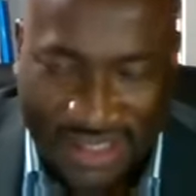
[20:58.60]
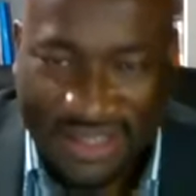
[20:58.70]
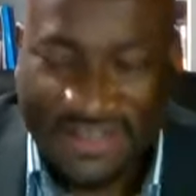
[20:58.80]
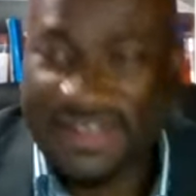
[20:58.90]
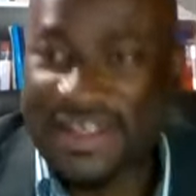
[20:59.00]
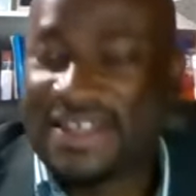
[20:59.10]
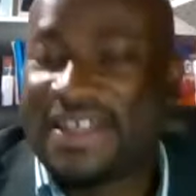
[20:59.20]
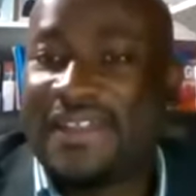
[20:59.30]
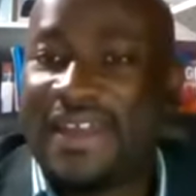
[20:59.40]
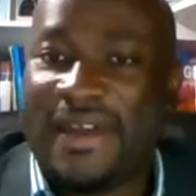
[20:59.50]
is
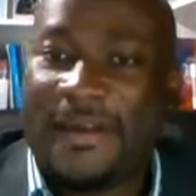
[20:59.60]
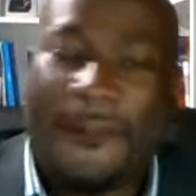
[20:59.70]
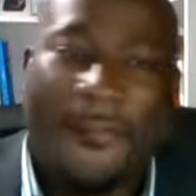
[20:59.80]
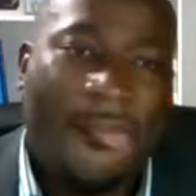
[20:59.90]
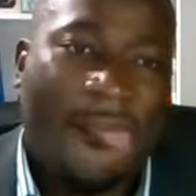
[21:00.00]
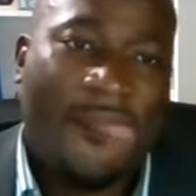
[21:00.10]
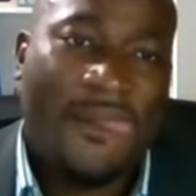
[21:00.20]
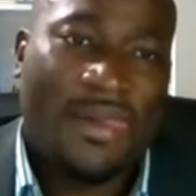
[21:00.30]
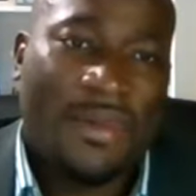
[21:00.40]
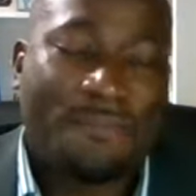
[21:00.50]
sitting there
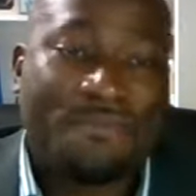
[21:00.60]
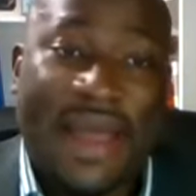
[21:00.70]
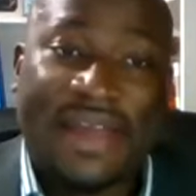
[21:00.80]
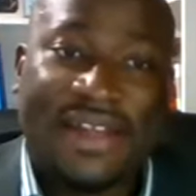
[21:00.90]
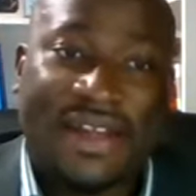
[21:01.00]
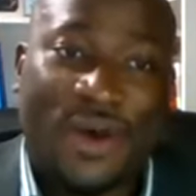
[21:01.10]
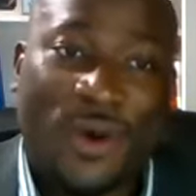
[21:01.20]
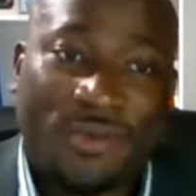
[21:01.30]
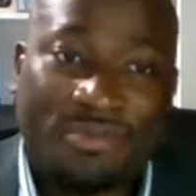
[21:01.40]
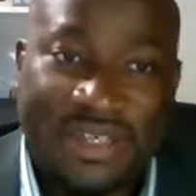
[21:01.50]
minding her
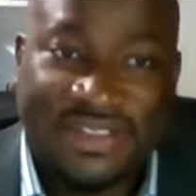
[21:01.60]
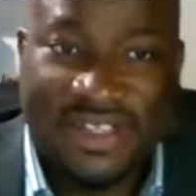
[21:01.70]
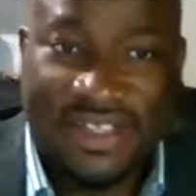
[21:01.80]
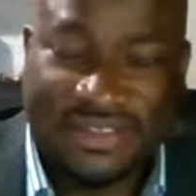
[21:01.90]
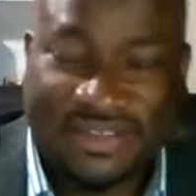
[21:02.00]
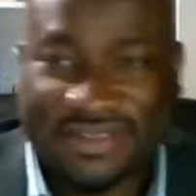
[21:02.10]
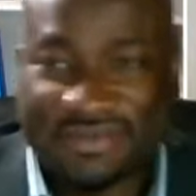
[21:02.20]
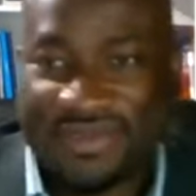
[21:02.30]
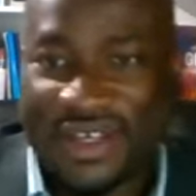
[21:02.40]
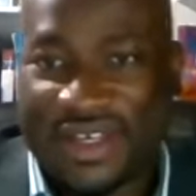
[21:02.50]
own business.
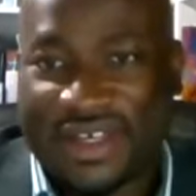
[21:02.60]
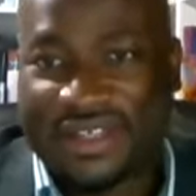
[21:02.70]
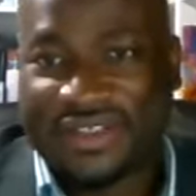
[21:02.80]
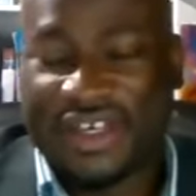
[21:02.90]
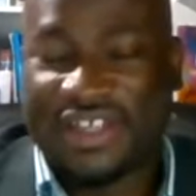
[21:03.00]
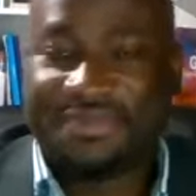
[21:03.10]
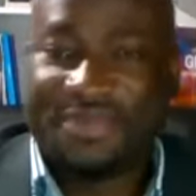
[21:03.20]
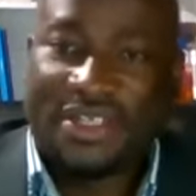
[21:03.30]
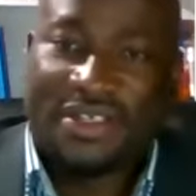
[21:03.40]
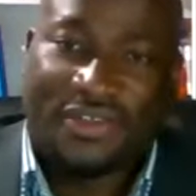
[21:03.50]
She's
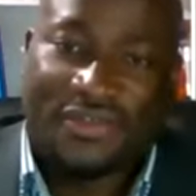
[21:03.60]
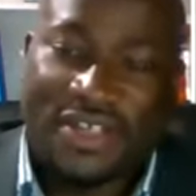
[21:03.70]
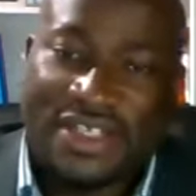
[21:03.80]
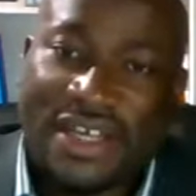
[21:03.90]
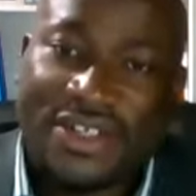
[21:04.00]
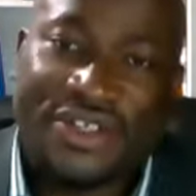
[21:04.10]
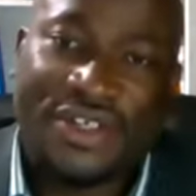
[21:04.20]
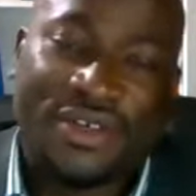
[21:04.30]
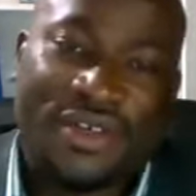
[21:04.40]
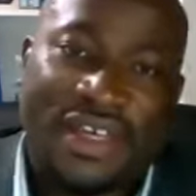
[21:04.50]
been threatened to